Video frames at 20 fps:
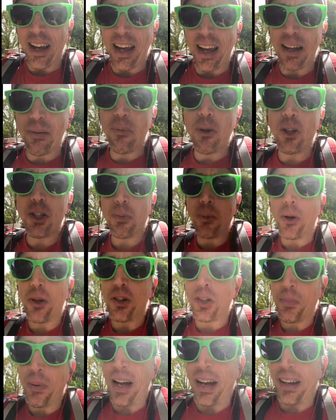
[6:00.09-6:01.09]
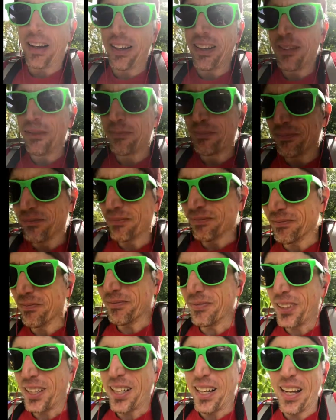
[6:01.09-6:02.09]
and push opponents back.
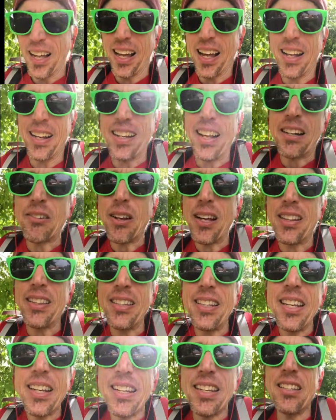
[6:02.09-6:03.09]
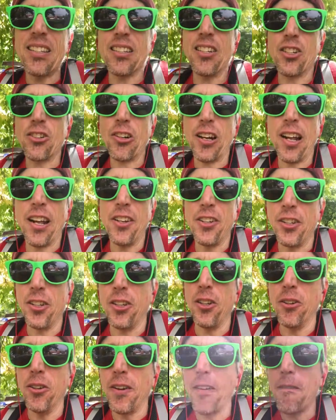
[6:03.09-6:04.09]
And that's what I think he's gonna try to
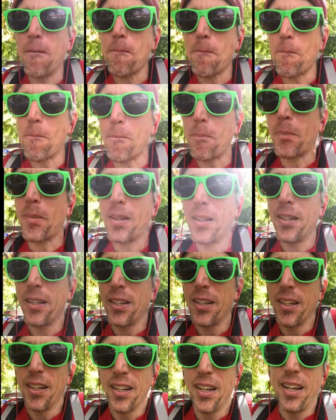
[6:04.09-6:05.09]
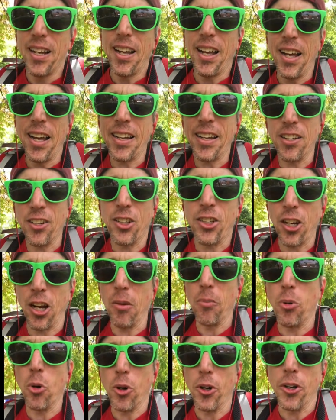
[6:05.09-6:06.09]
do against
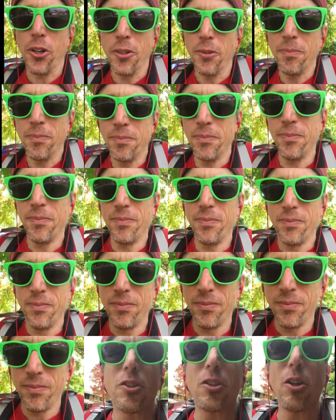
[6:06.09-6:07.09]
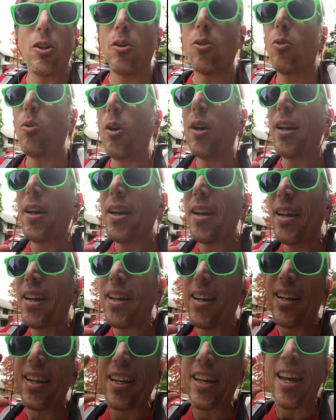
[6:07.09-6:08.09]
Shawn Porter. So,
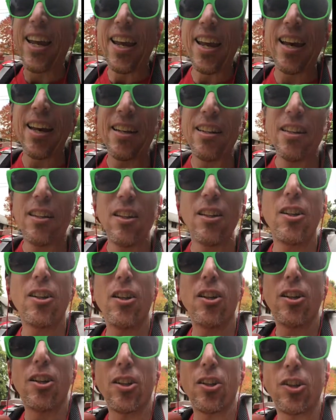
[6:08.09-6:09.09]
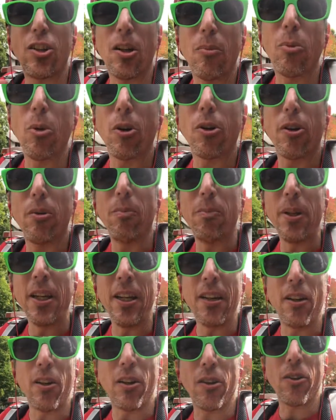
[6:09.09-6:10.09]
can Shawn Porter
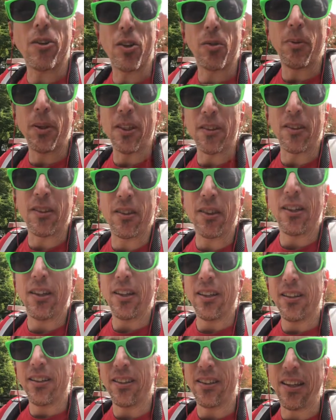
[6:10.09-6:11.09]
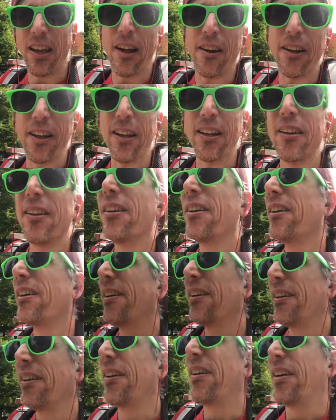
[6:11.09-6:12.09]
beat Errol Spence this Saturday?
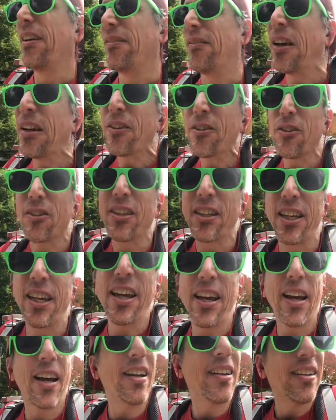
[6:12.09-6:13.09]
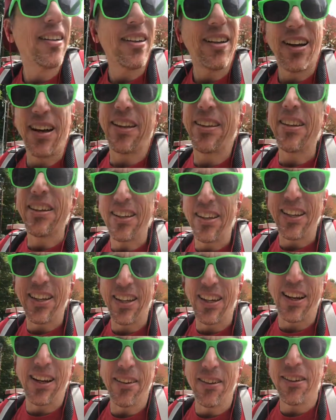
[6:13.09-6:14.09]
If the answer is can, I think he
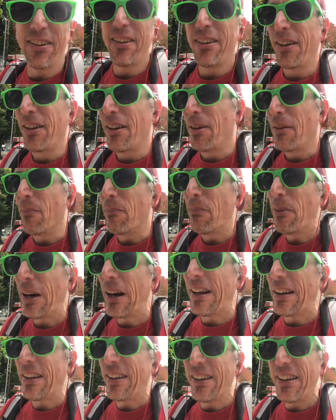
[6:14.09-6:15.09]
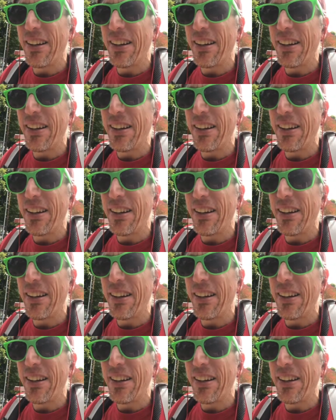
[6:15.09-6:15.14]
can. But